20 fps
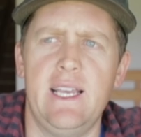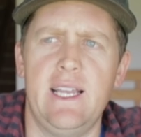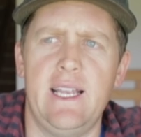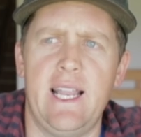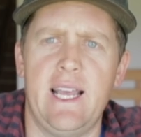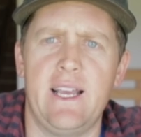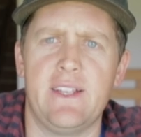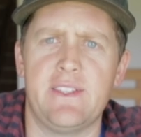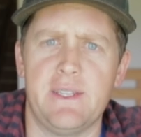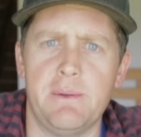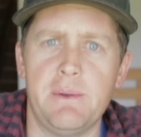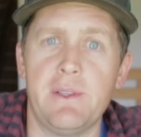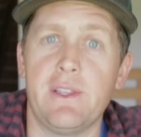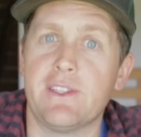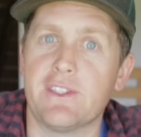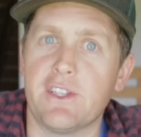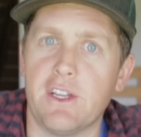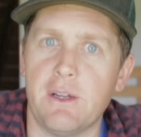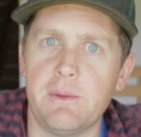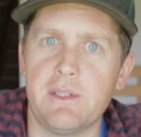Now, some of
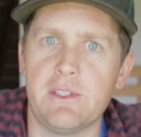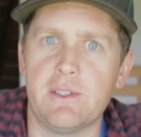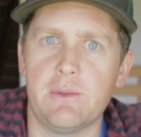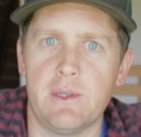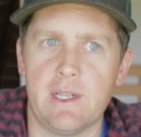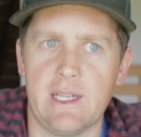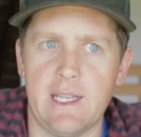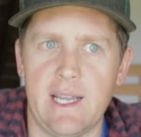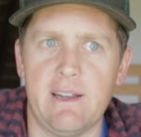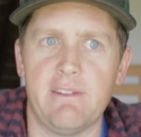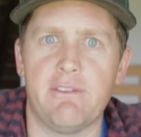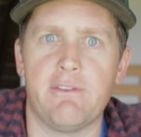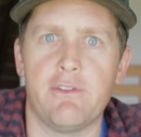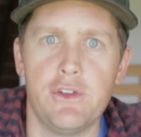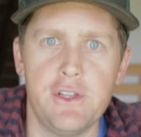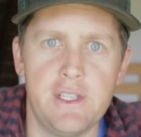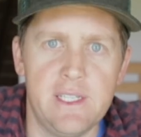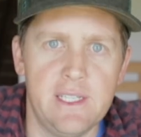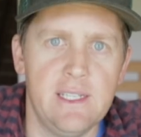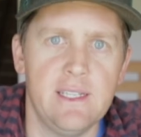those comments were kind of
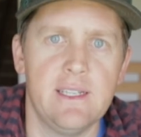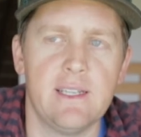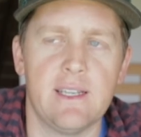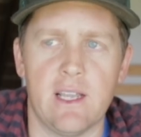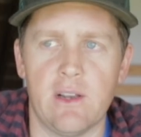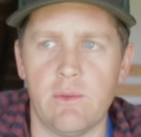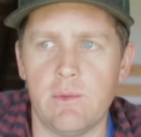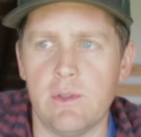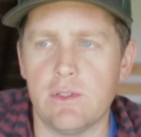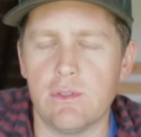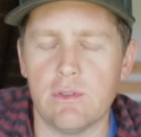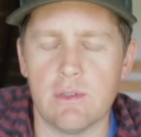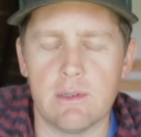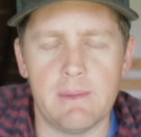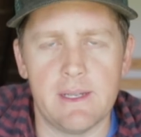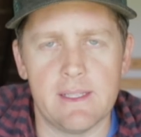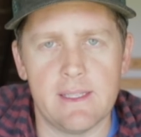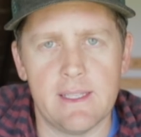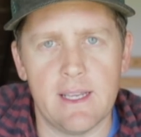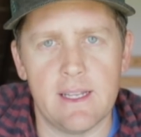fruity, and we'll talk
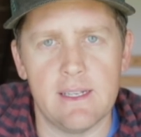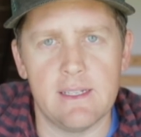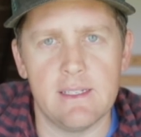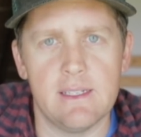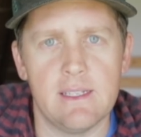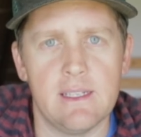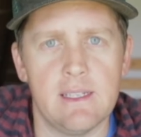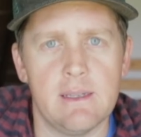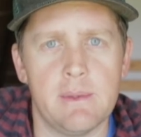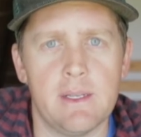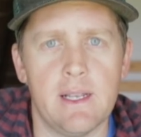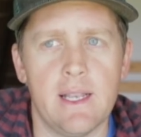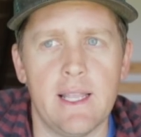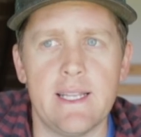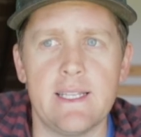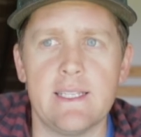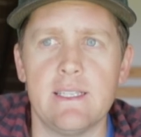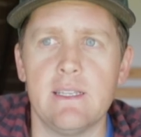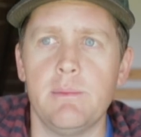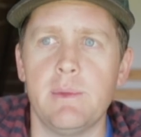about that a bit
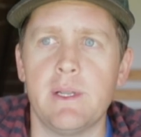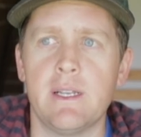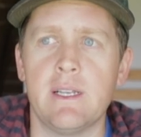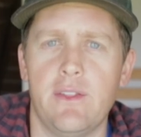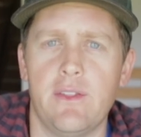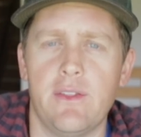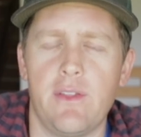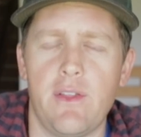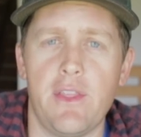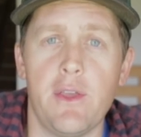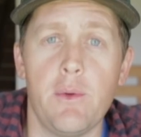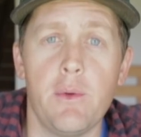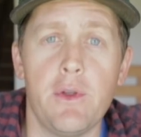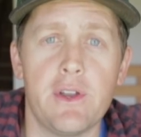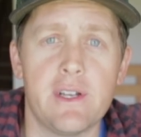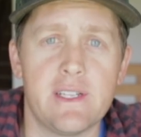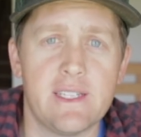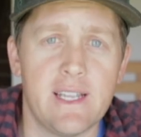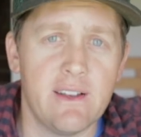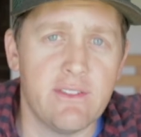later, but there
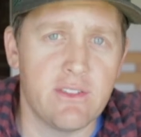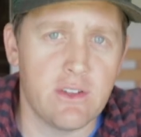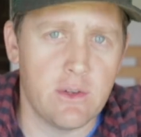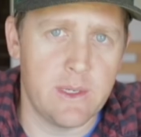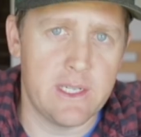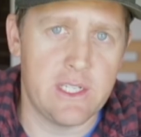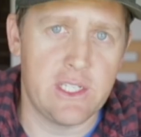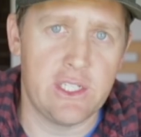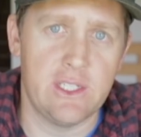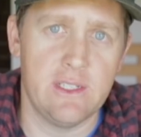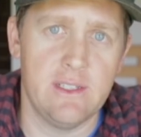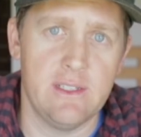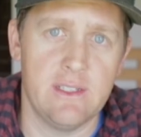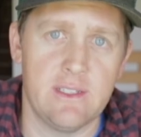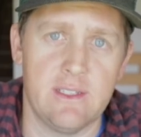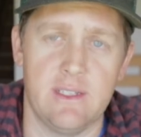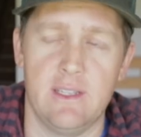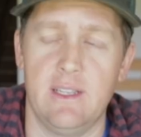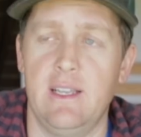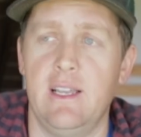were a ton of
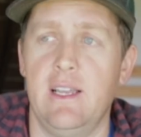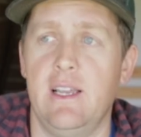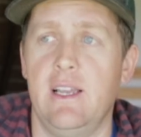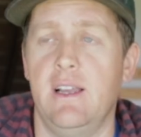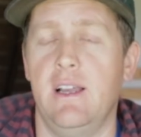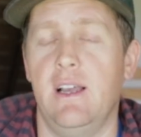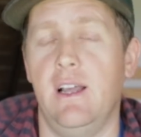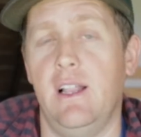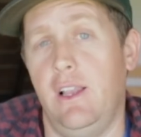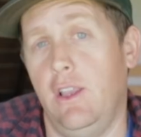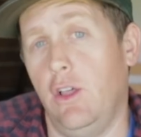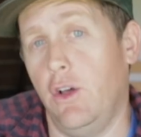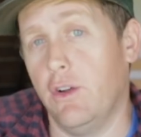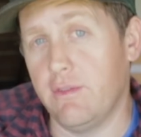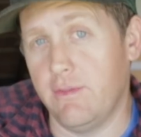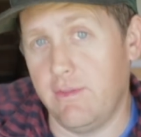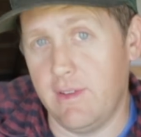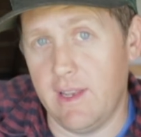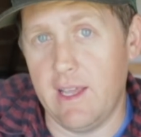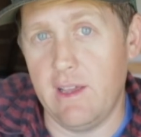questions, a lot
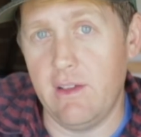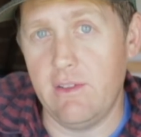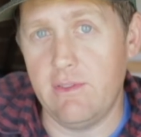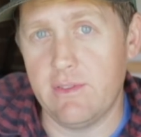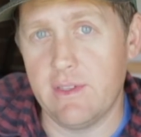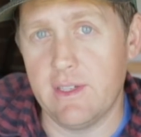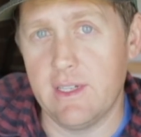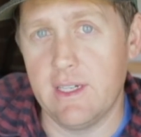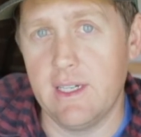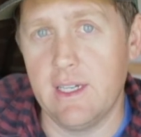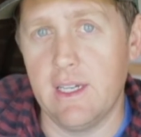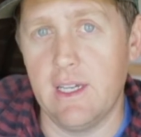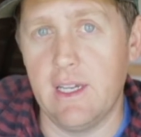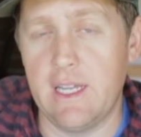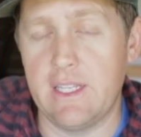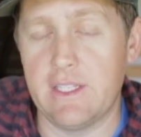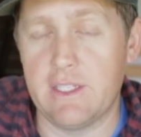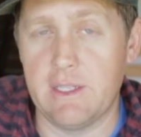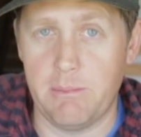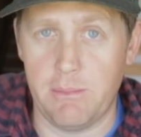of love
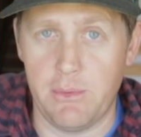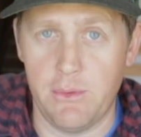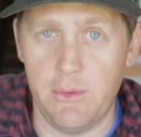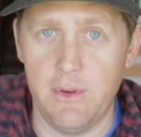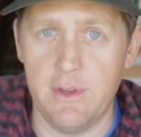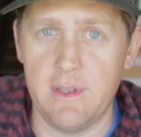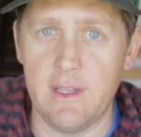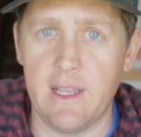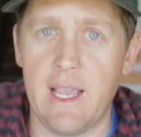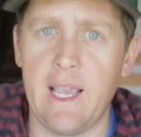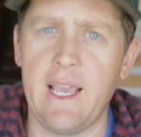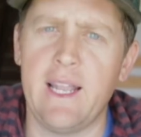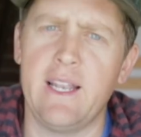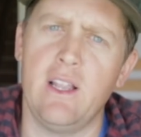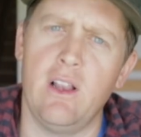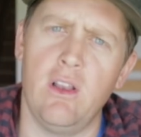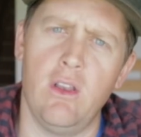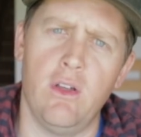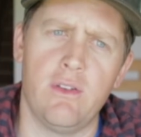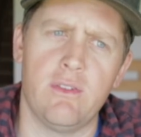and support, and
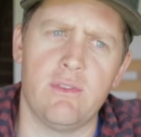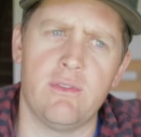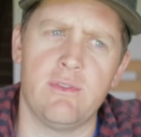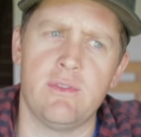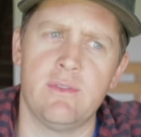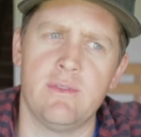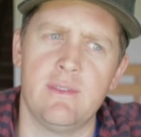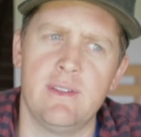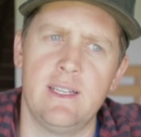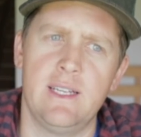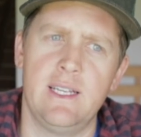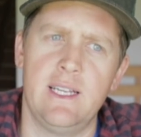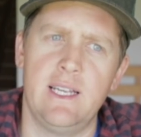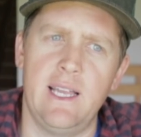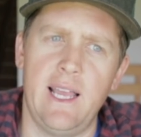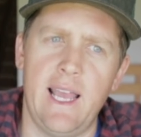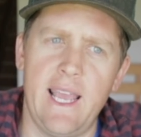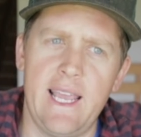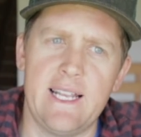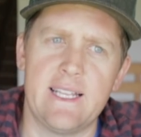a lot of
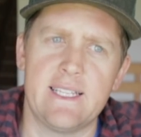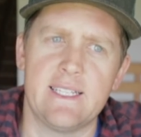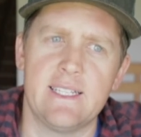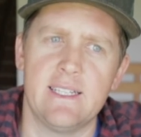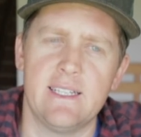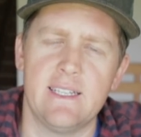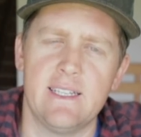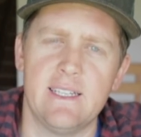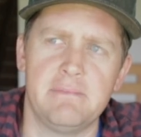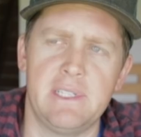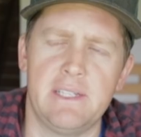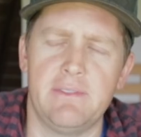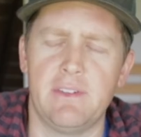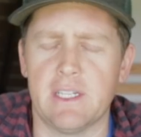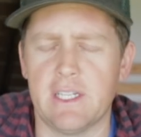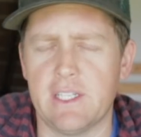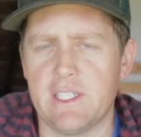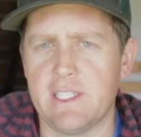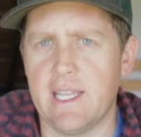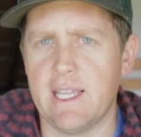hate, if I
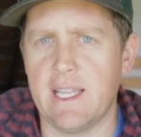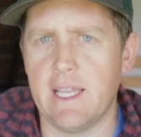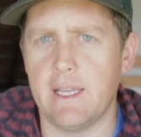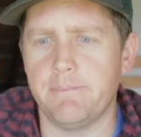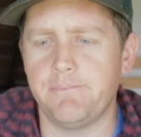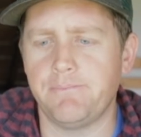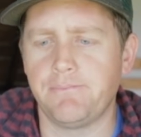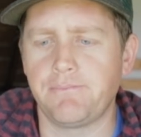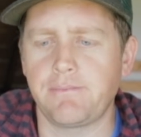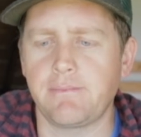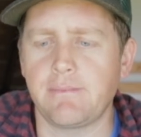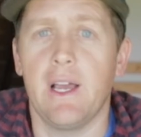could say that.